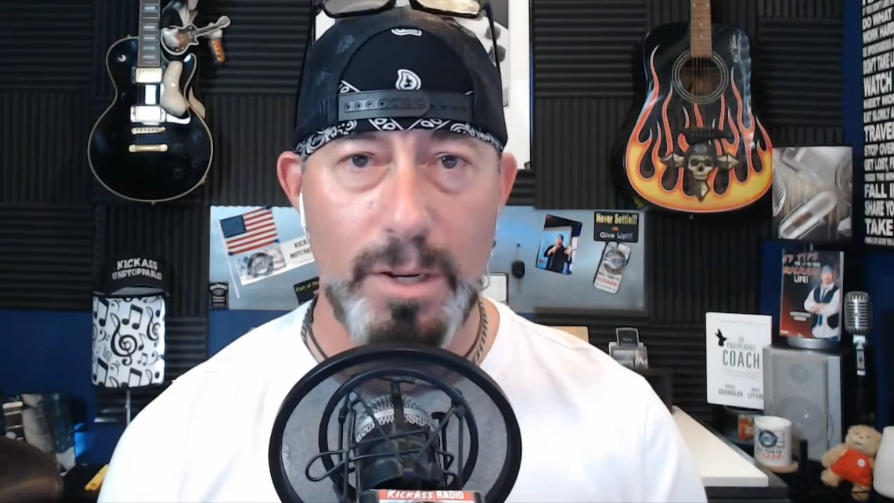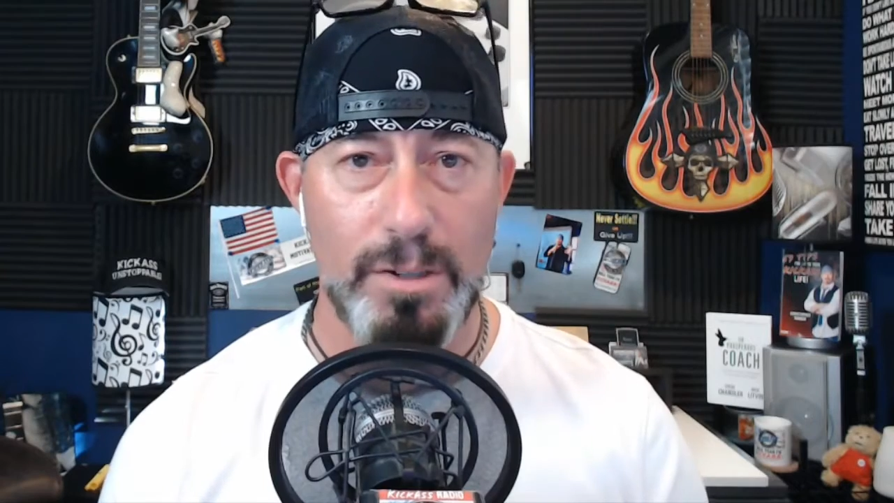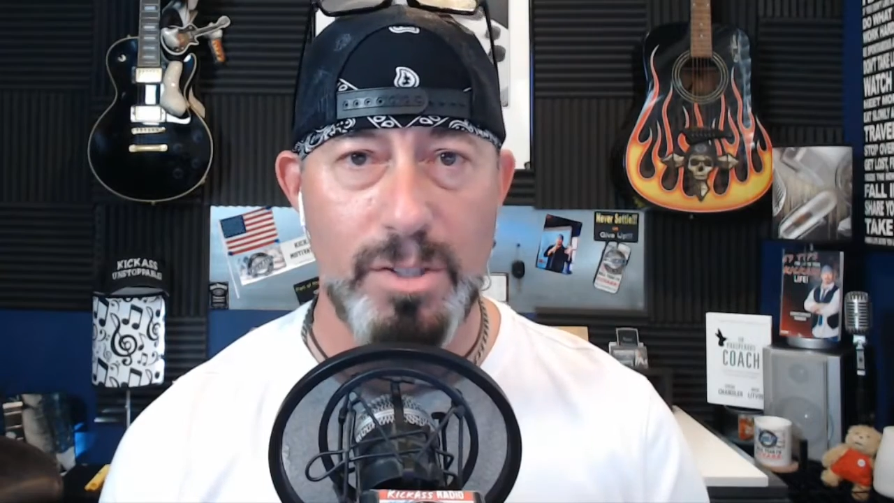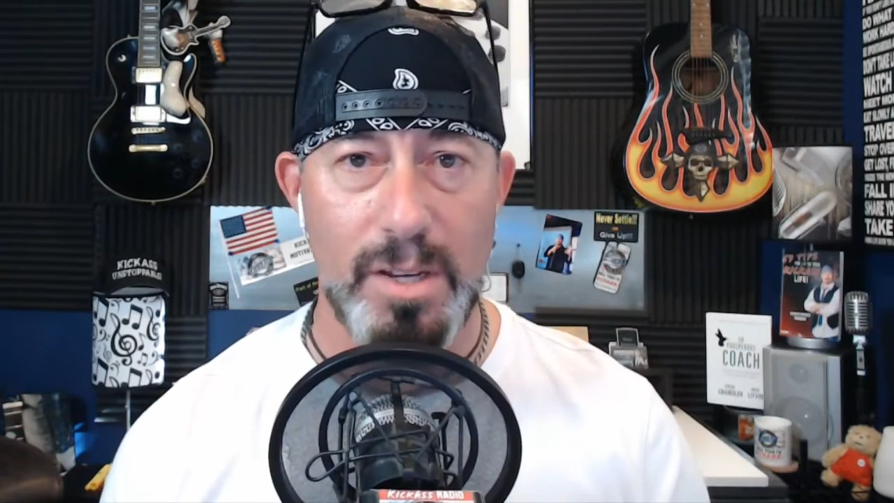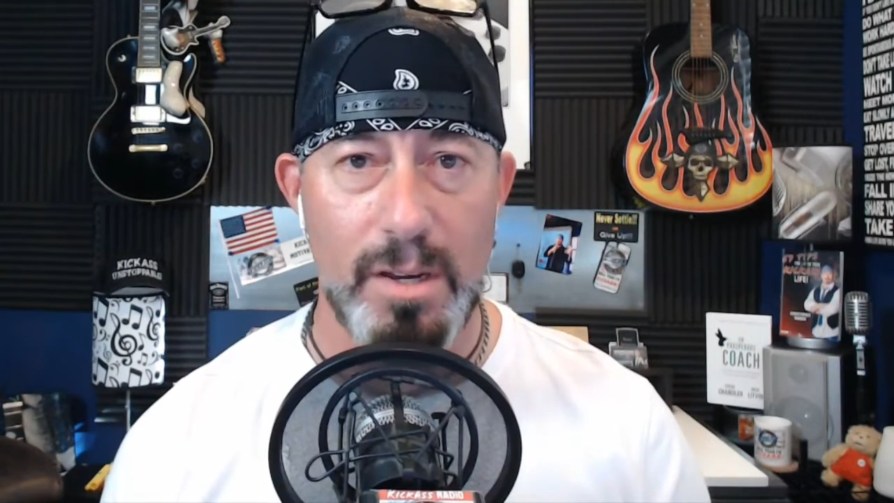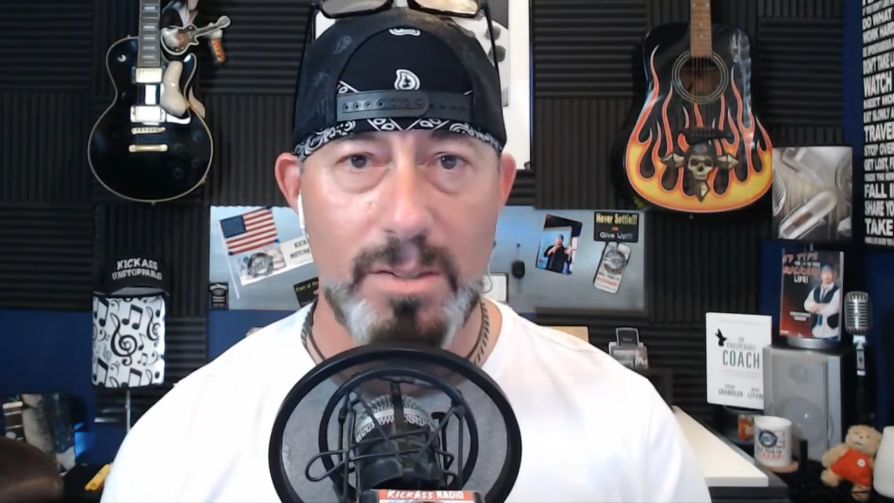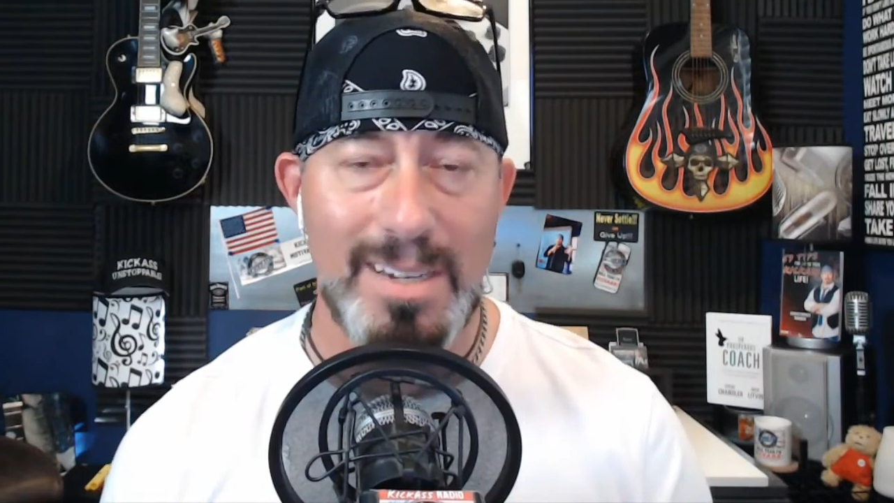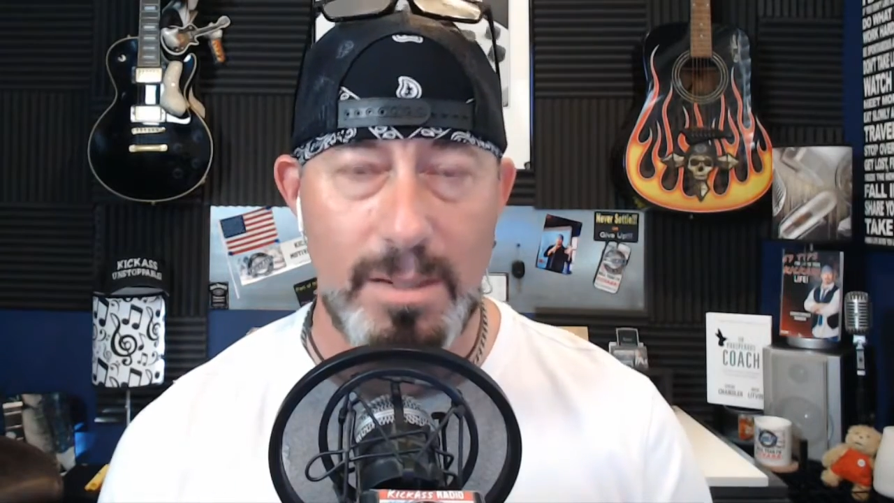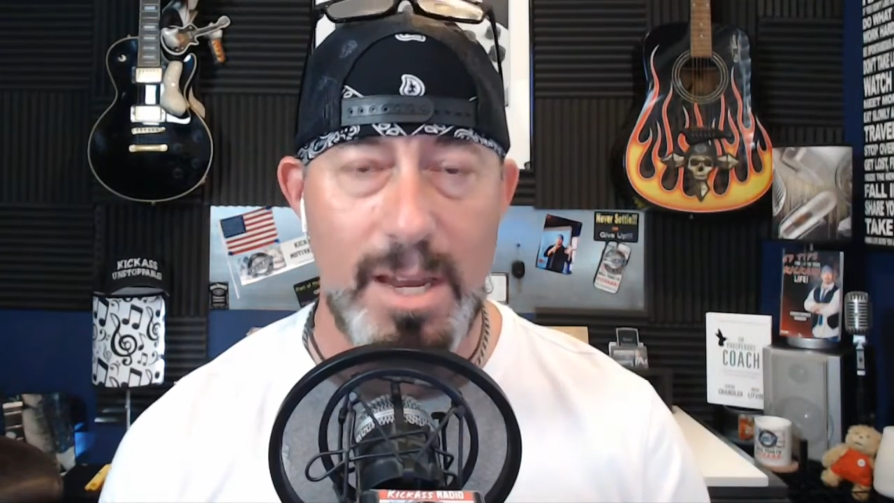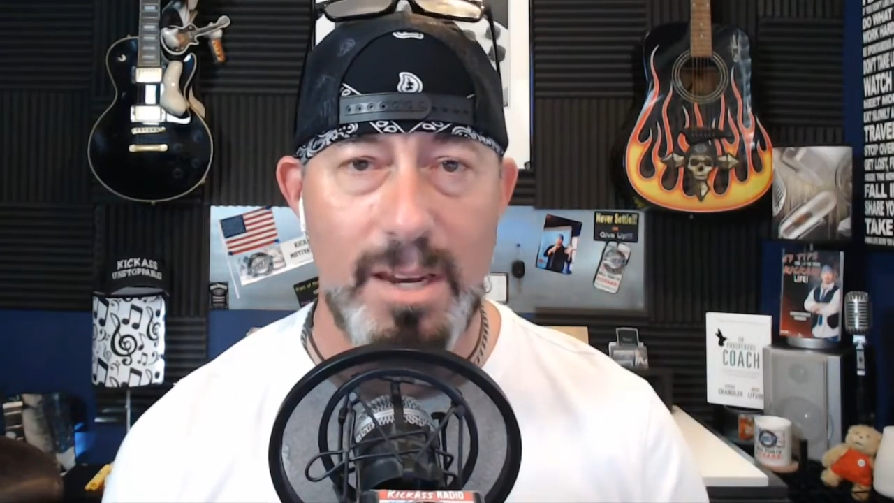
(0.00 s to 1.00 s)
your skills and
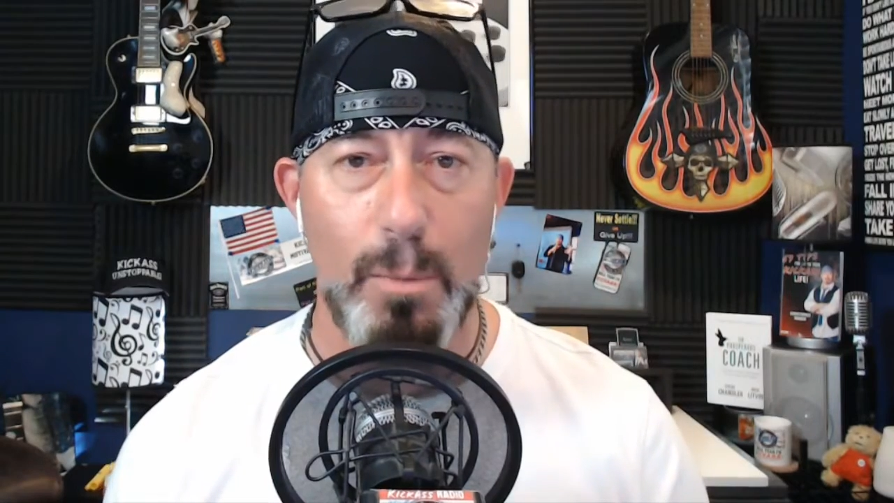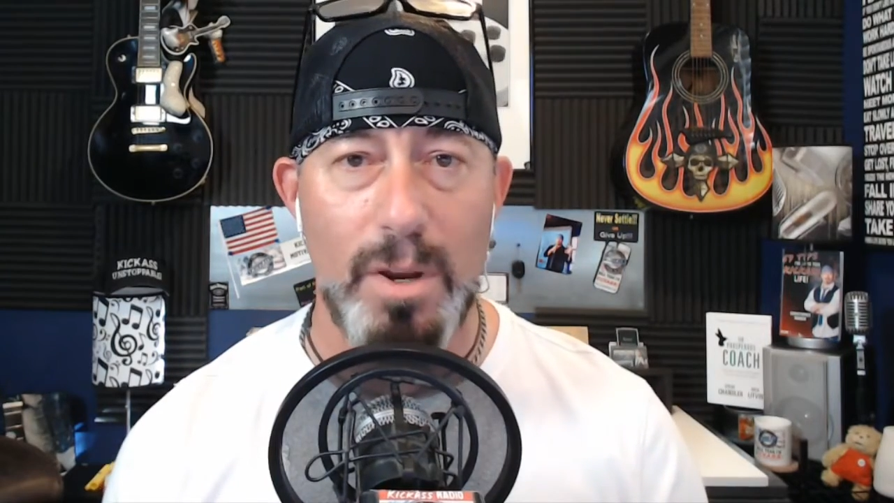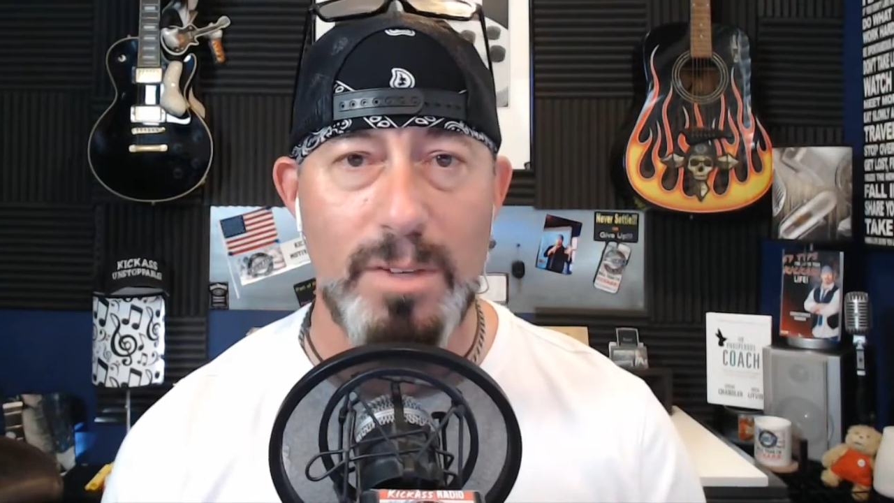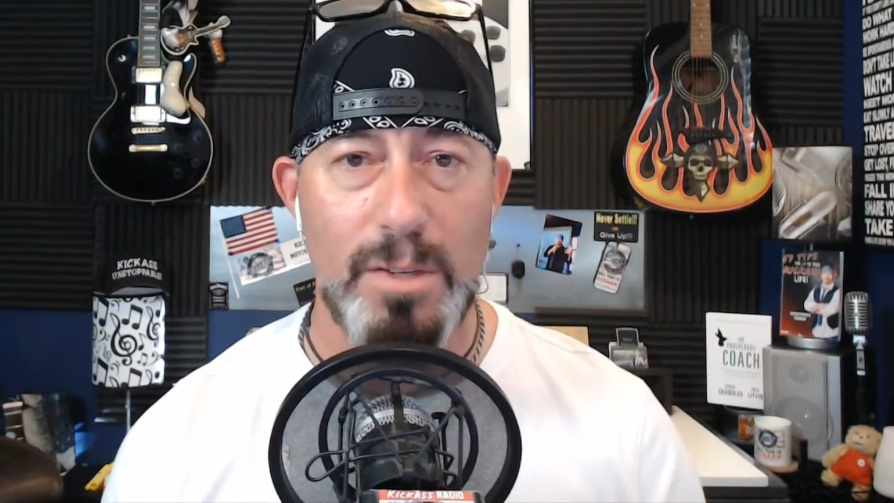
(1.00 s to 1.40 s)
attending one of his